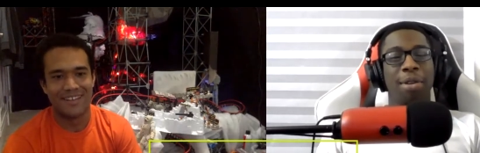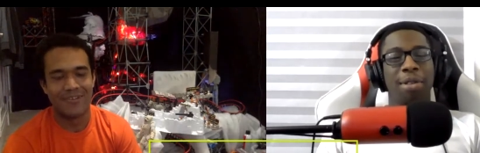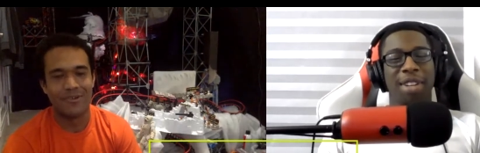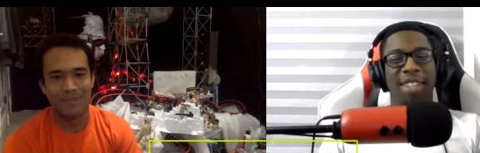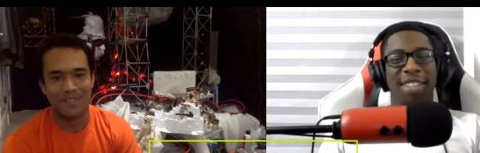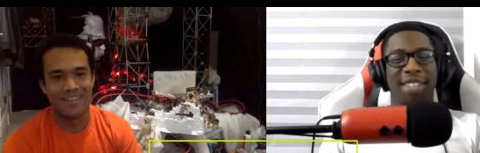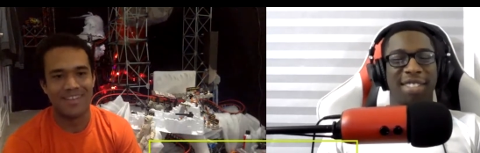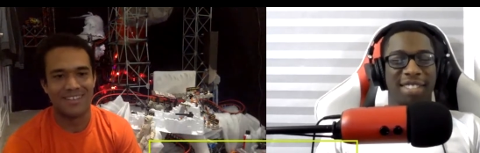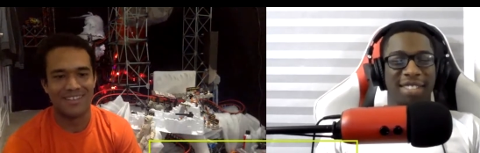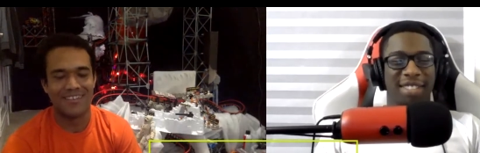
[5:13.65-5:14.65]
Speaker 1: nice. San
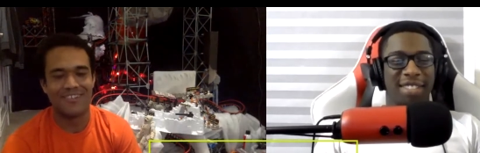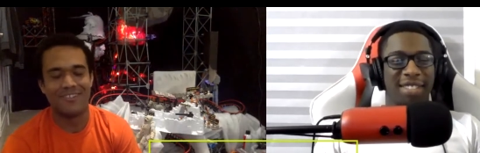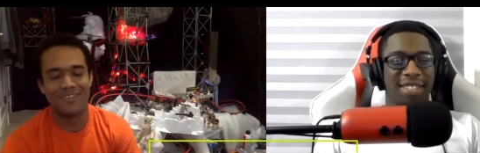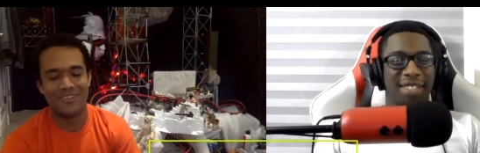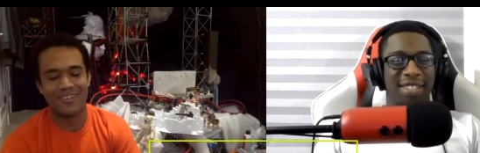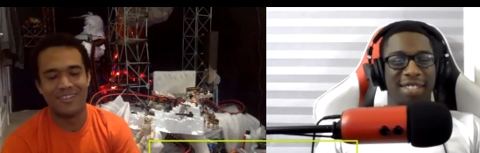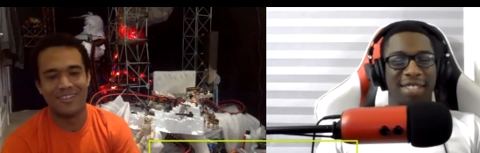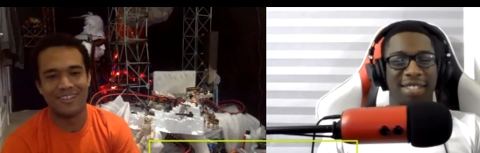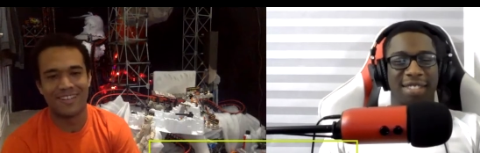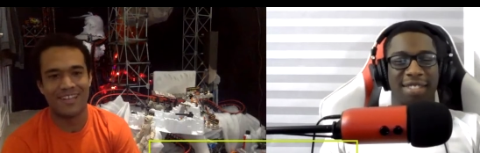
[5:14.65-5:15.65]
Diego. So I went to
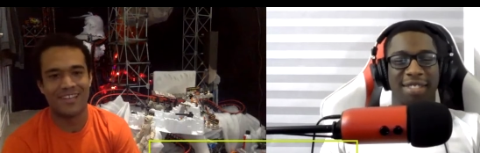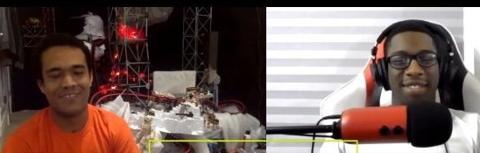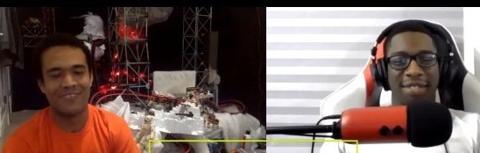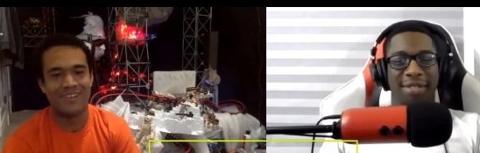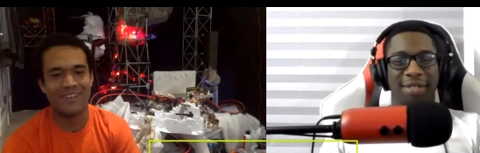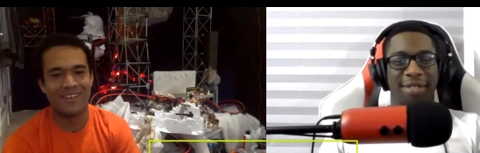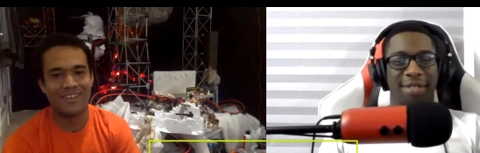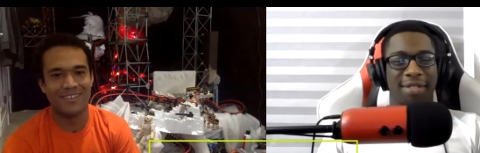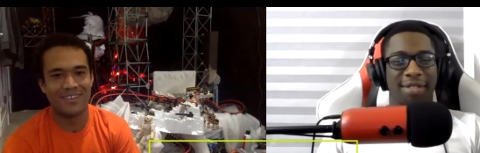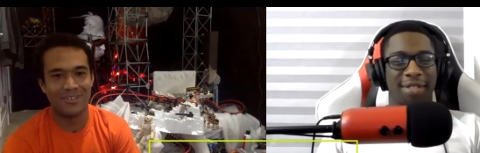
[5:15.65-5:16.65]
Legoland, California, and I
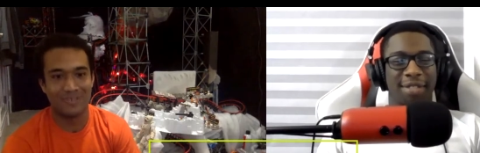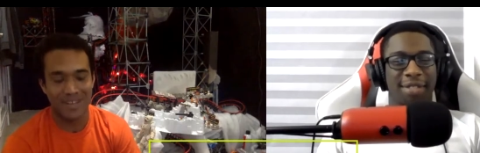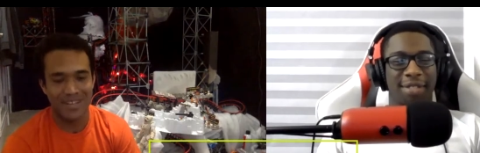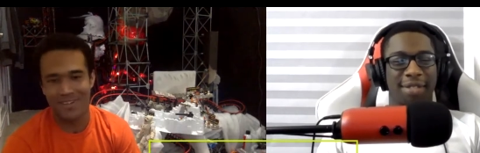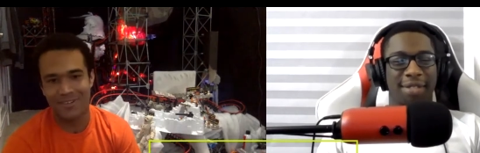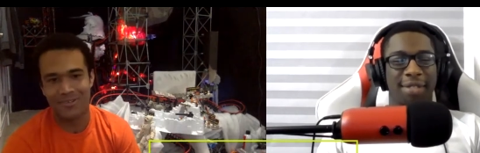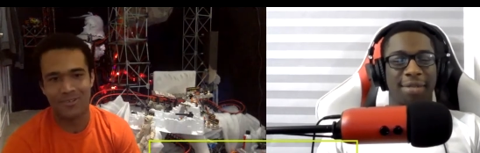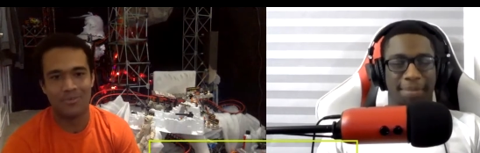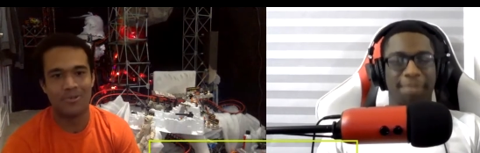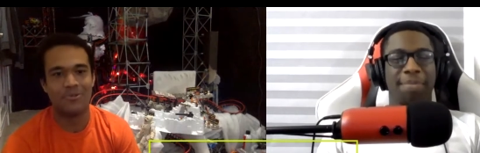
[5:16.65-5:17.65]
saw the dragon, and it was
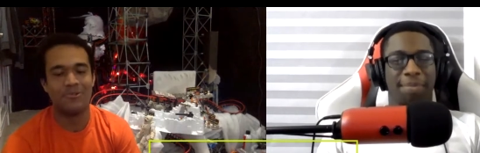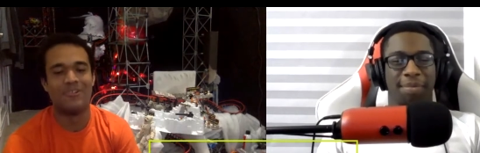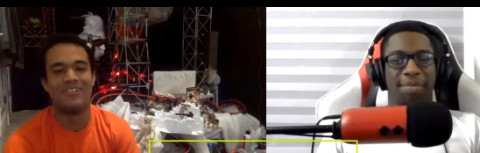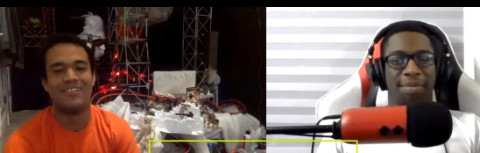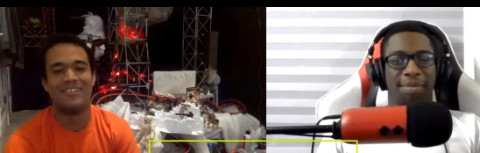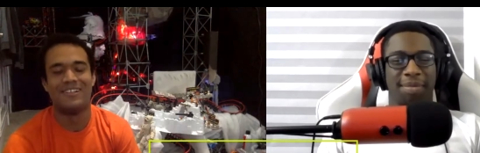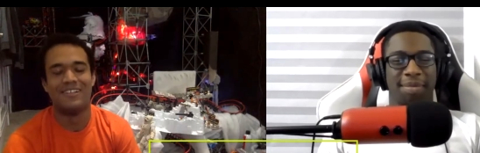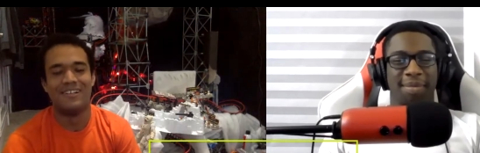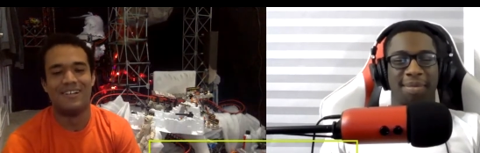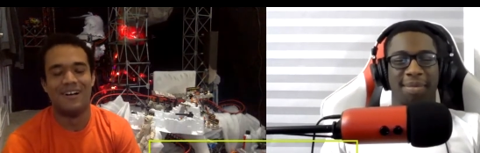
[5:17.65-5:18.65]
super cool.
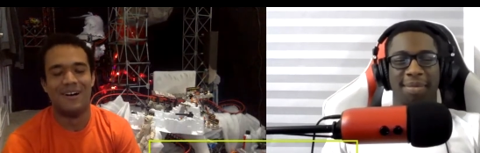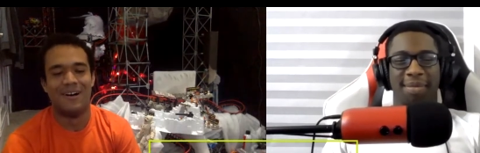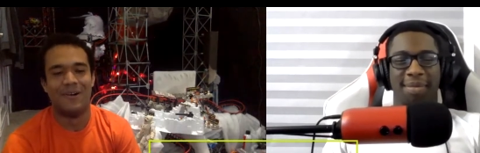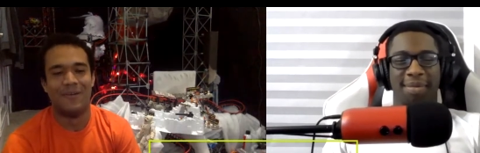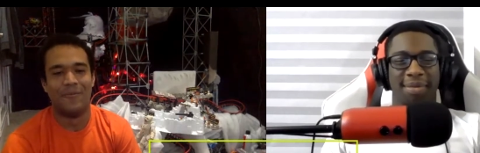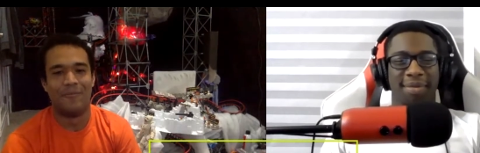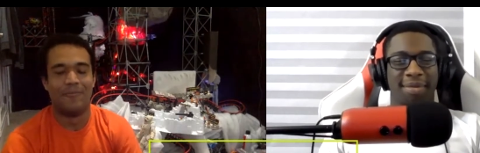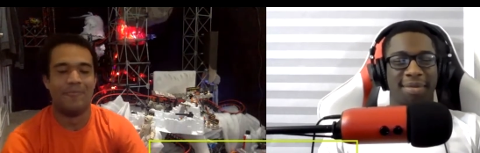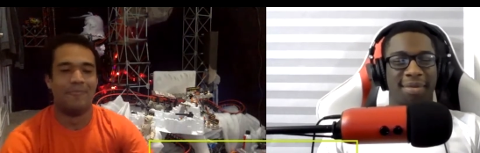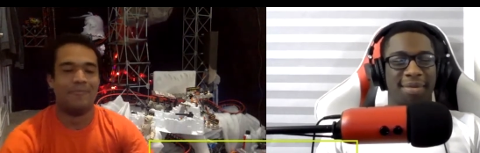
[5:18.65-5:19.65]
Um,
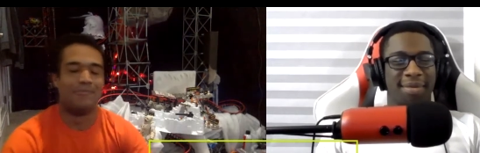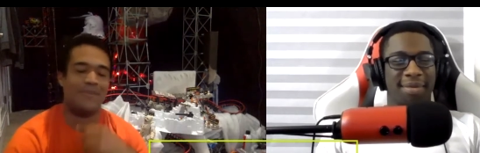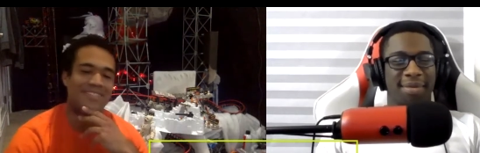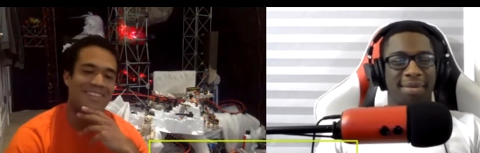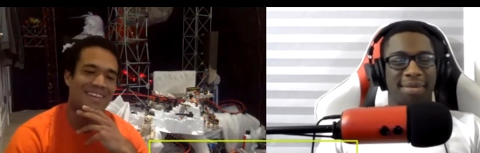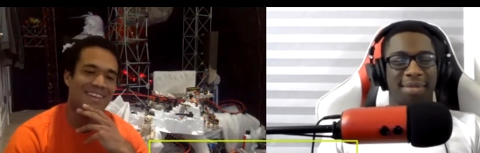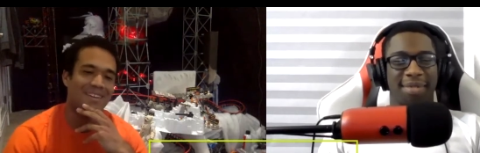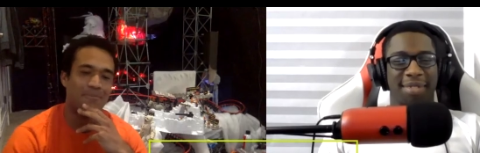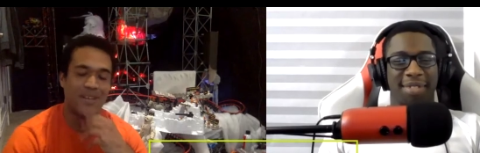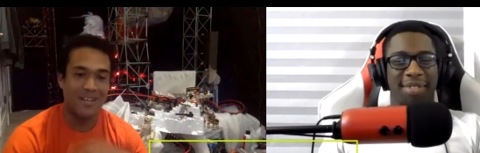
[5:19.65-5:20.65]
but then,
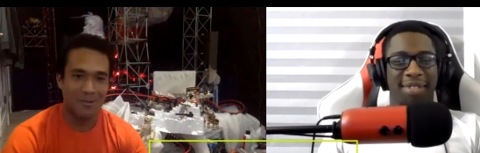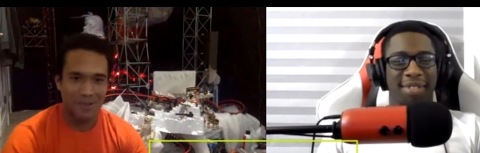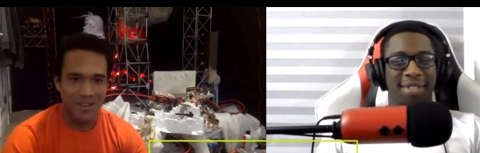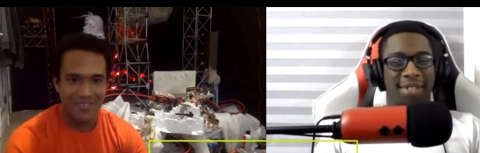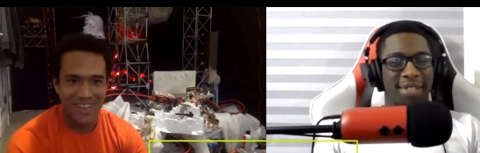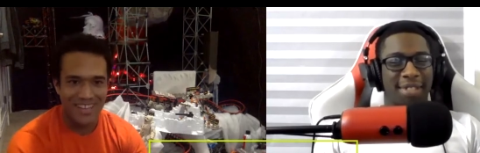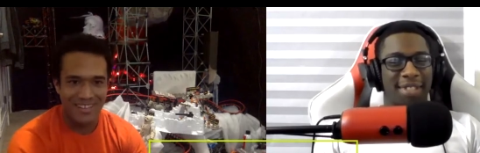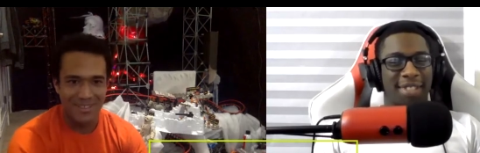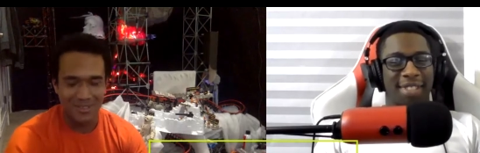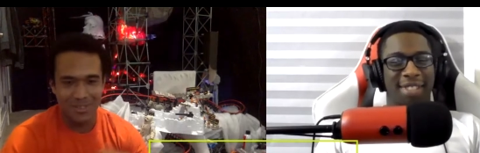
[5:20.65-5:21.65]
but I didn't want to ride it,
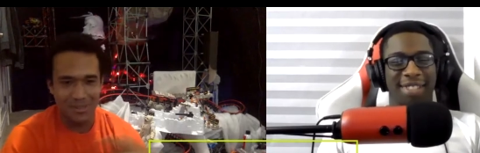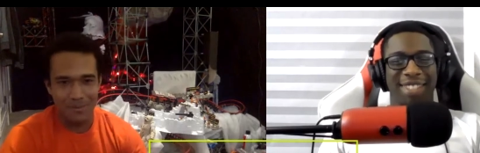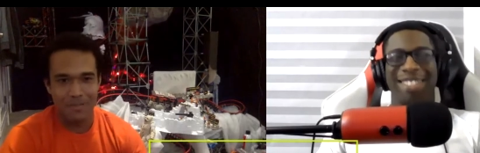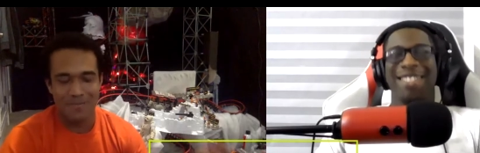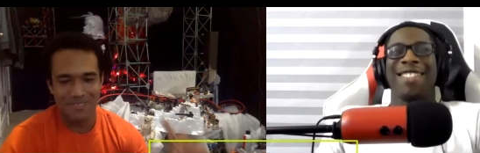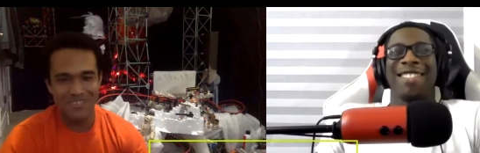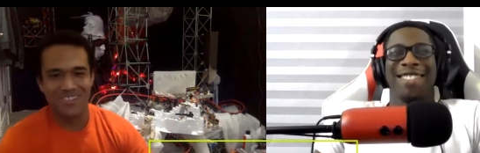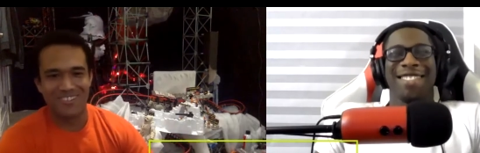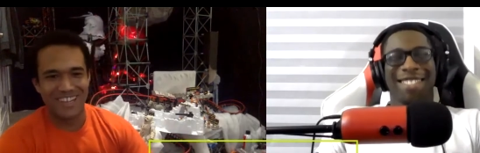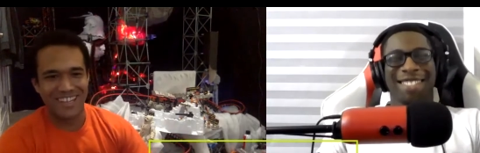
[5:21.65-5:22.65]
so I told my mom, "You go
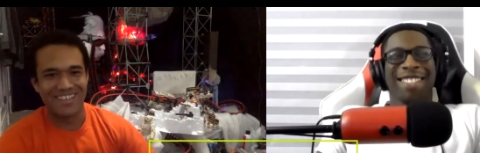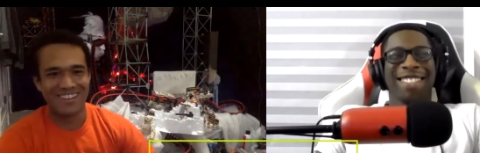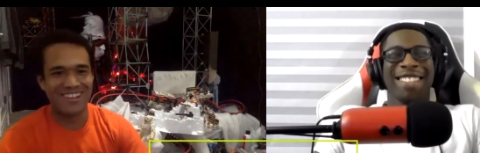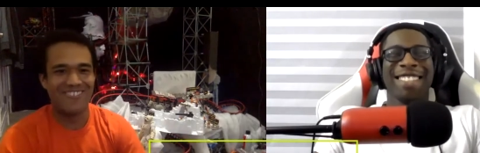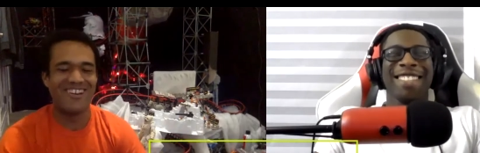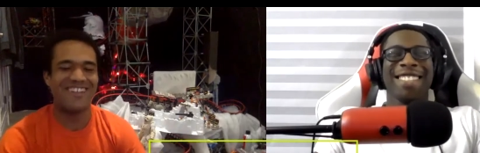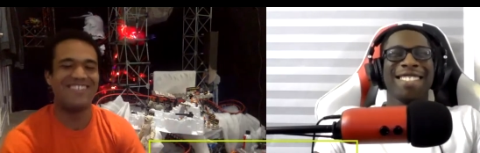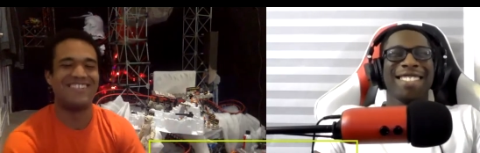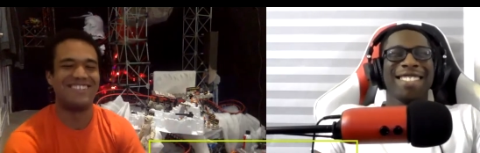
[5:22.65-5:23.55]
ride it, and I'll watch you."